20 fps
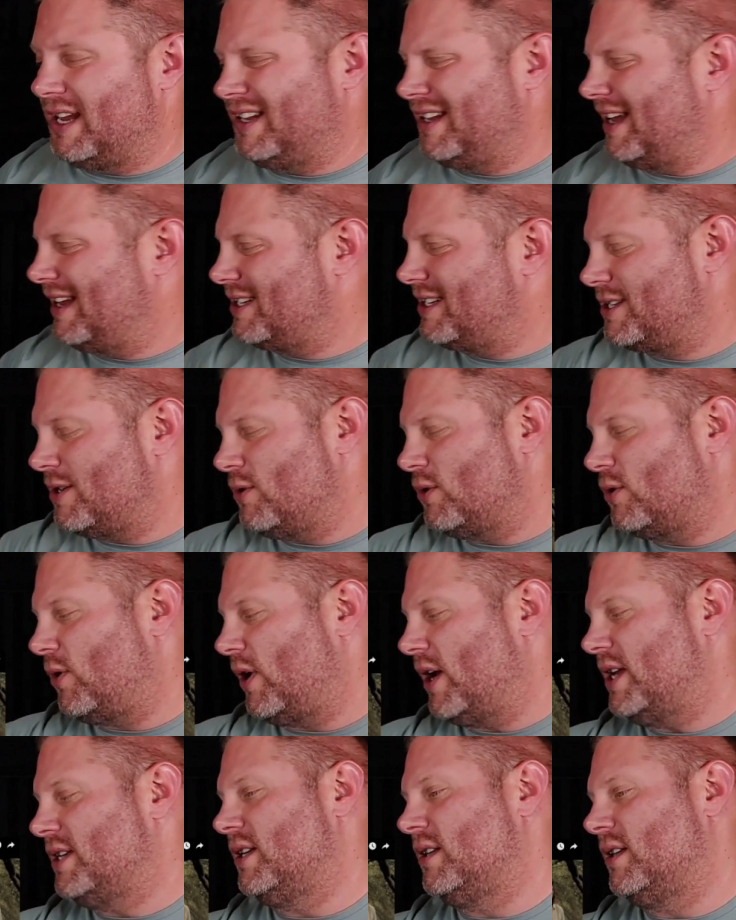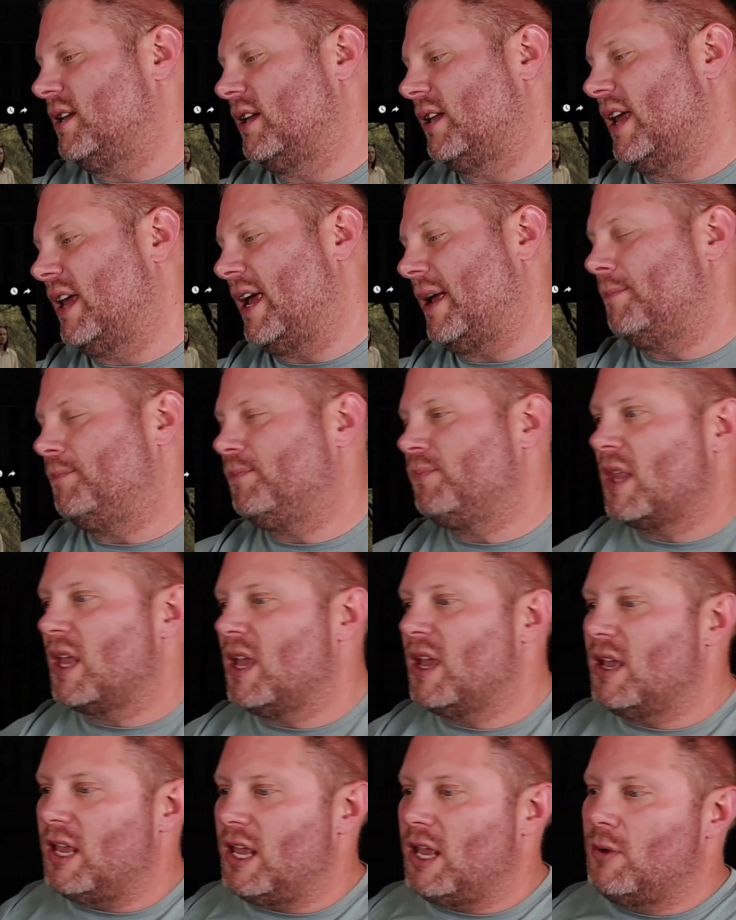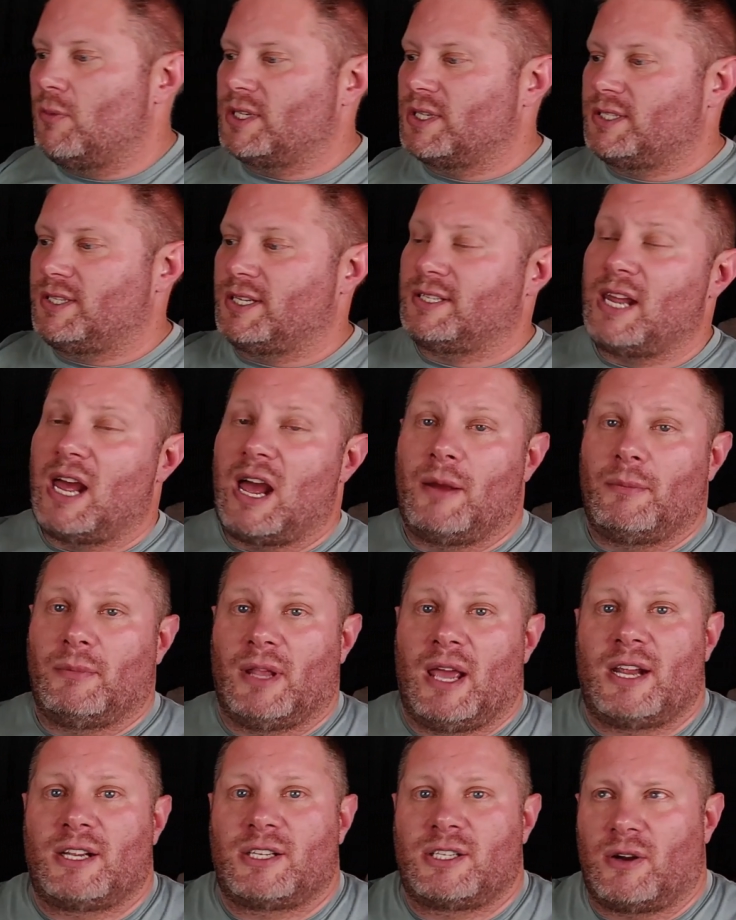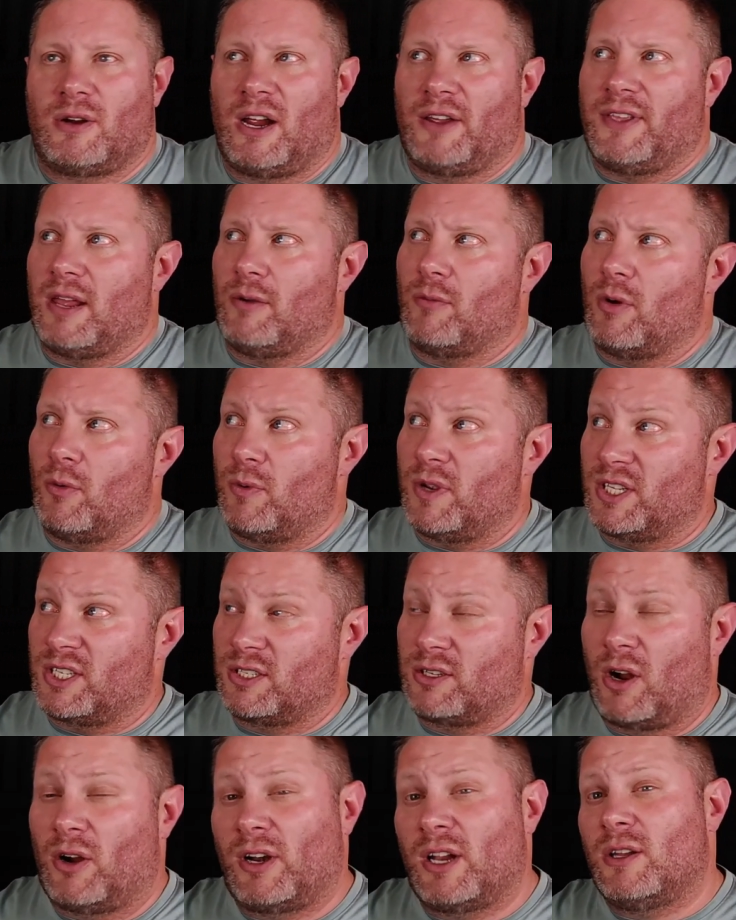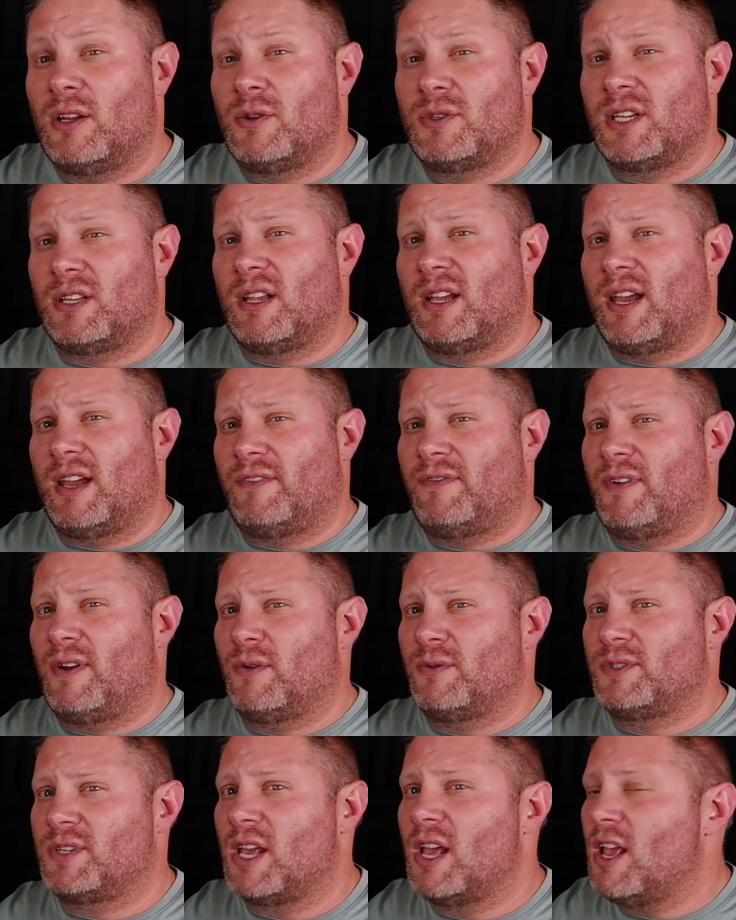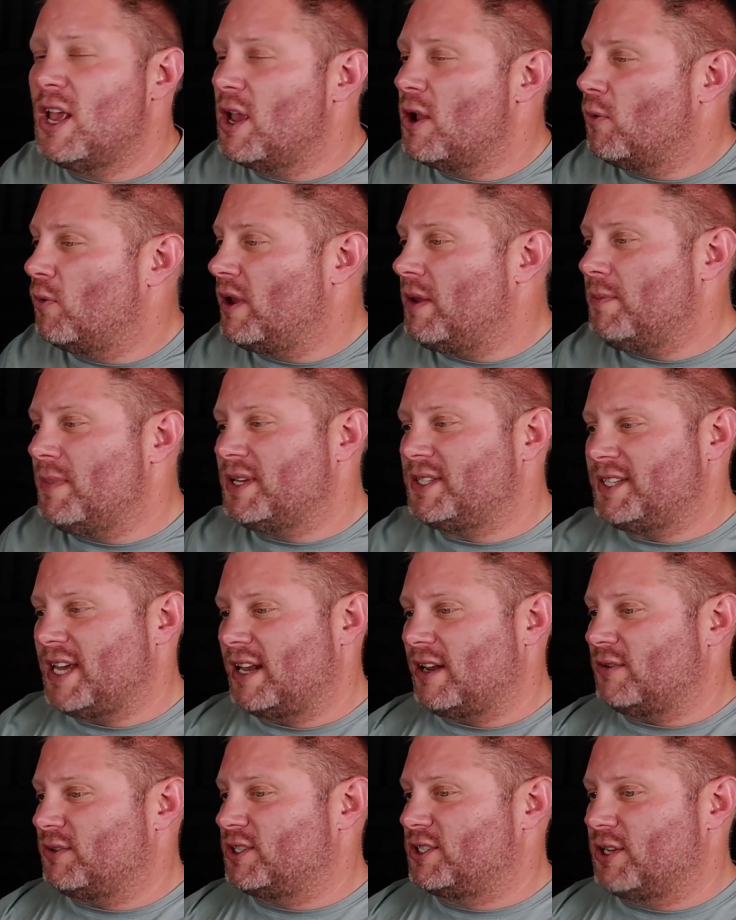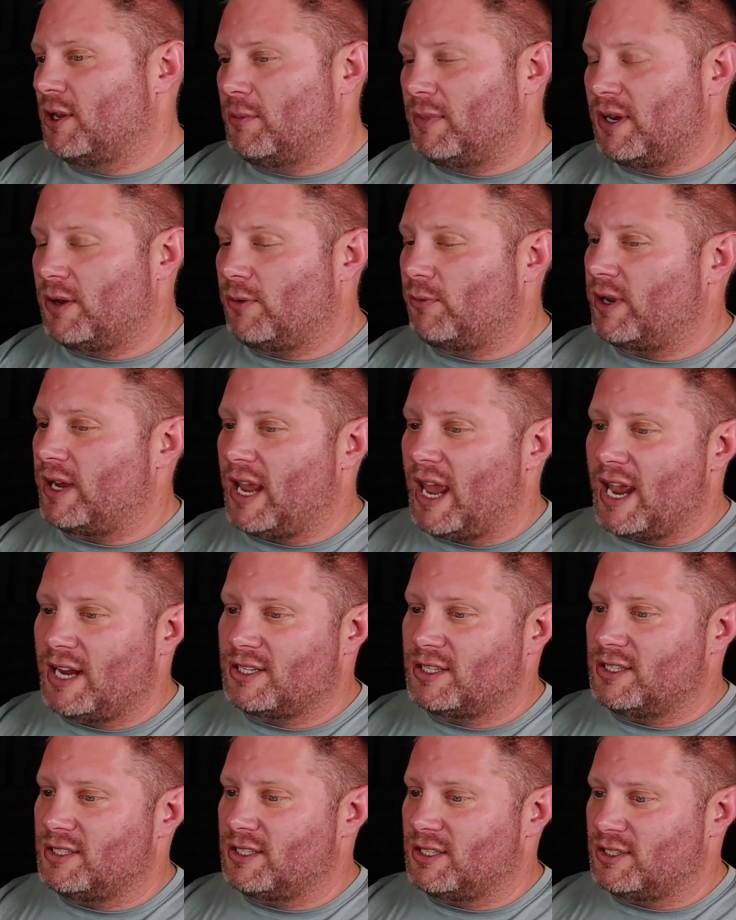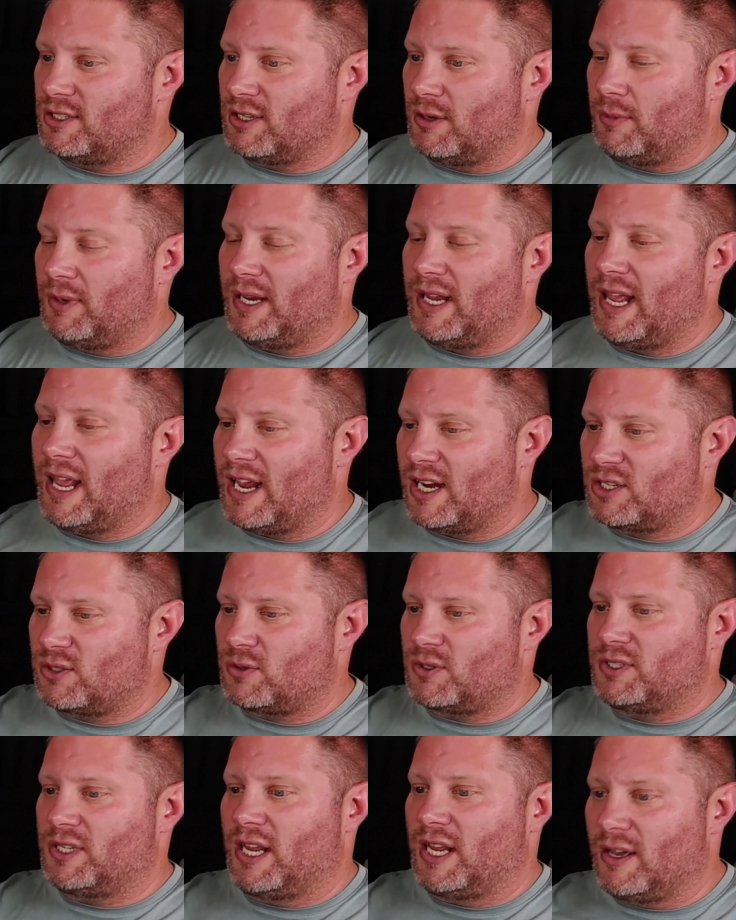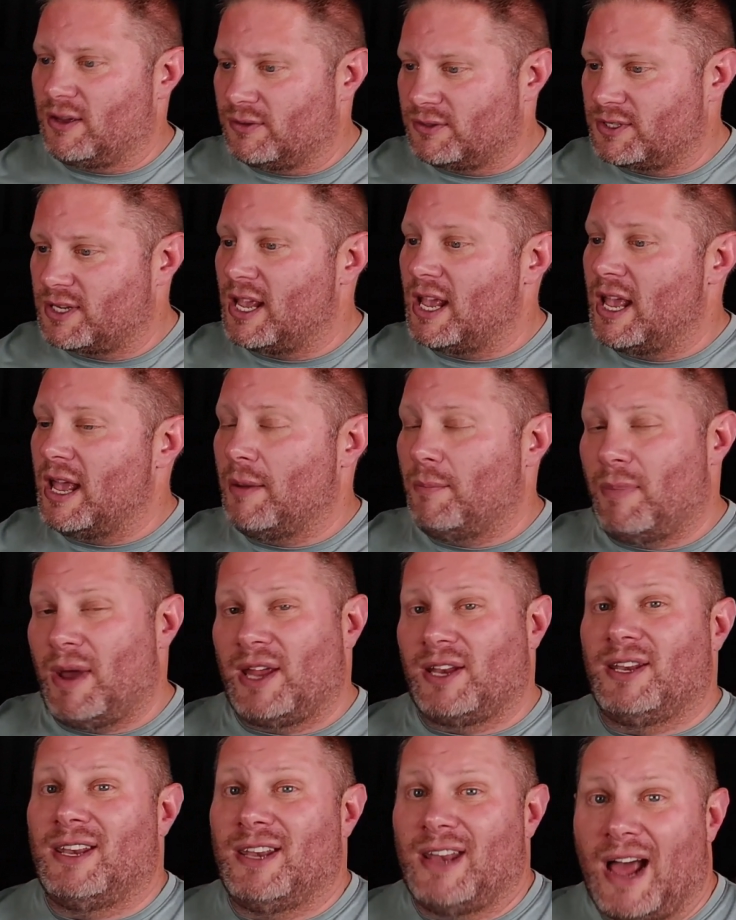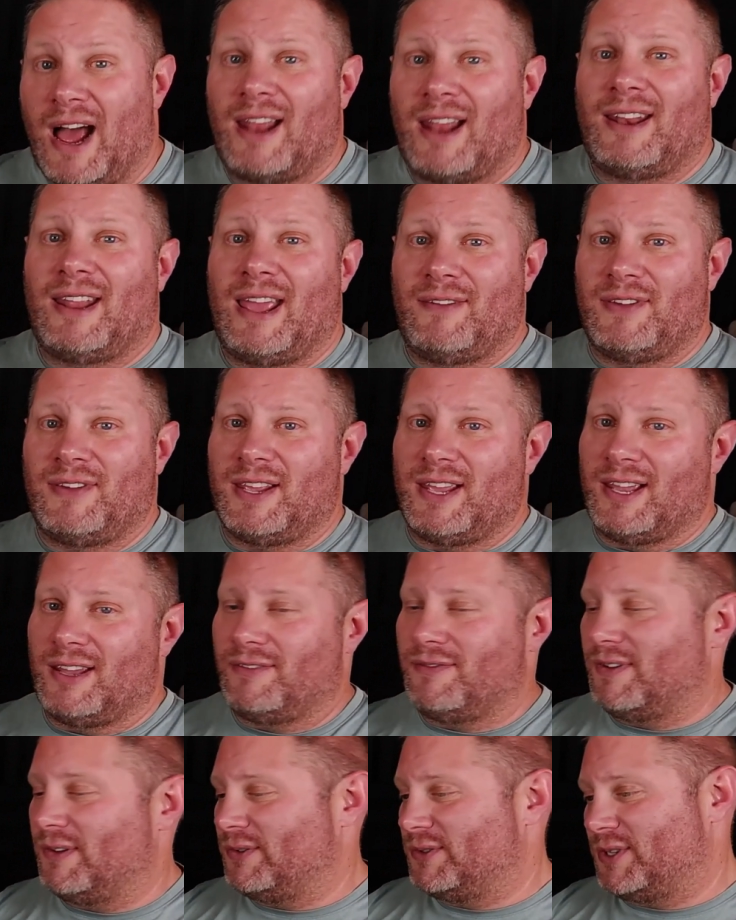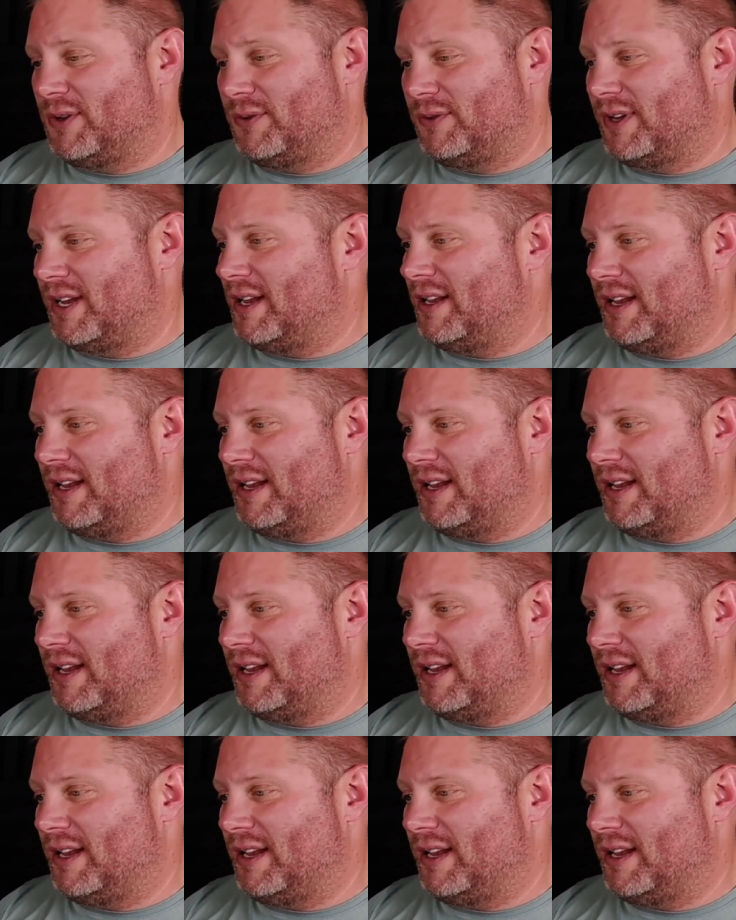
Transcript: And it's so crazy that, like, it was this time last year, I think, when we started using the headphones, we missed out on so many reactions and so many extra sounds by not having headphones on.